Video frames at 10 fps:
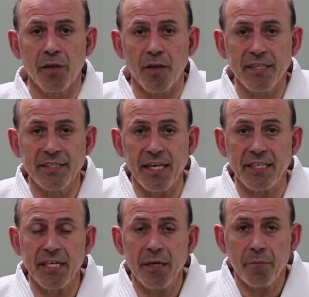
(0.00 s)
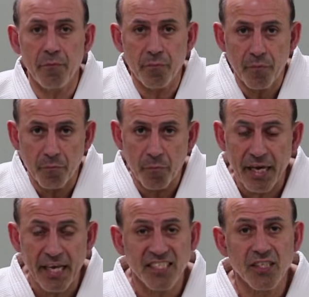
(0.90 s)
nice and easy,
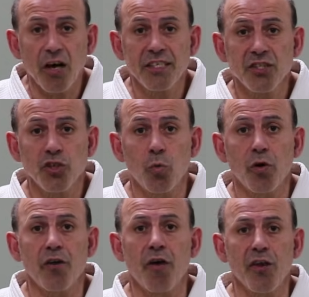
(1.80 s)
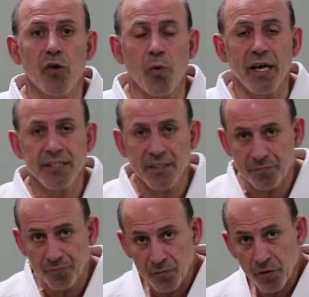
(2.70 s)
make it as tight as you want around your waist,
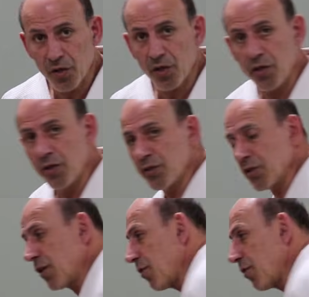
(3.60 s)
turn